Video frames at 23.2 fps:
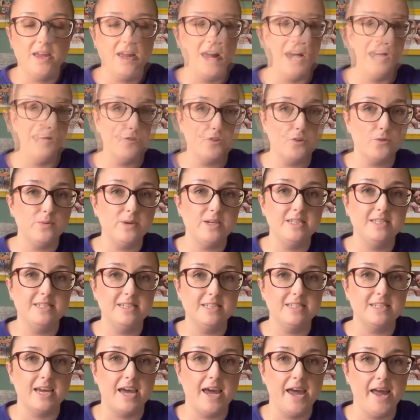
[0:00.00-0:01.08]
After we
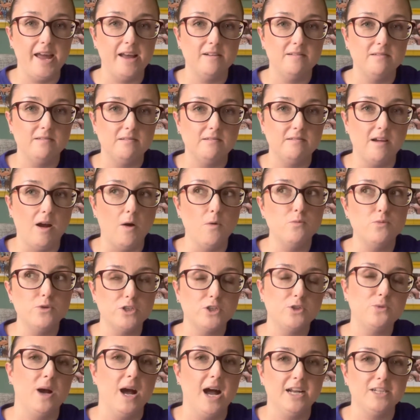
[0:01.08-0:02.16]
did it, I wish
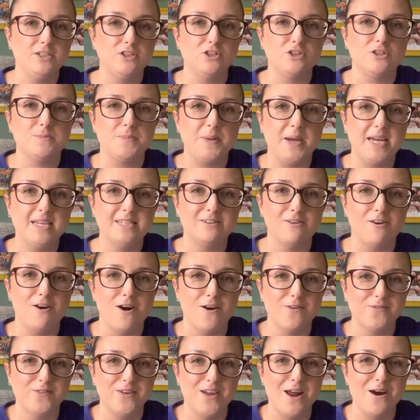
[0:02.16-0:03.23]
we had just paid it
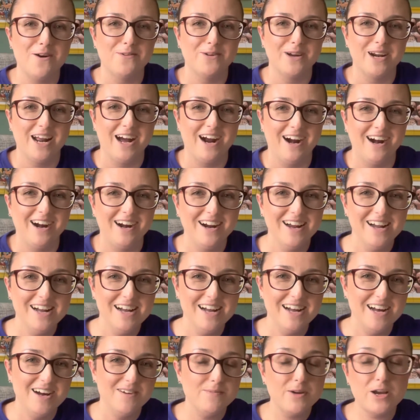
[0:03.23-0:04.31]
off in a 1 hour,
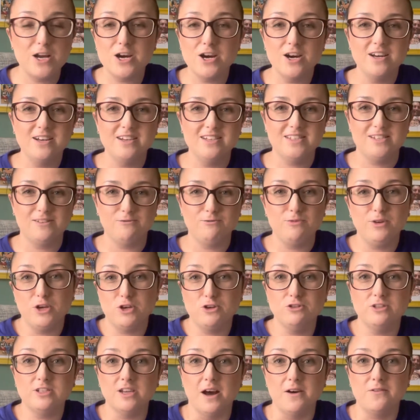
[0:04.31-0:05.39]
because we
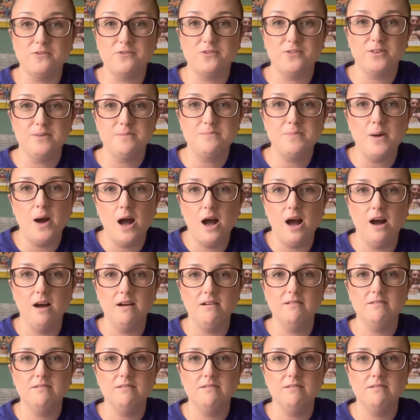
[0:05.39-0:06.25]
could have, but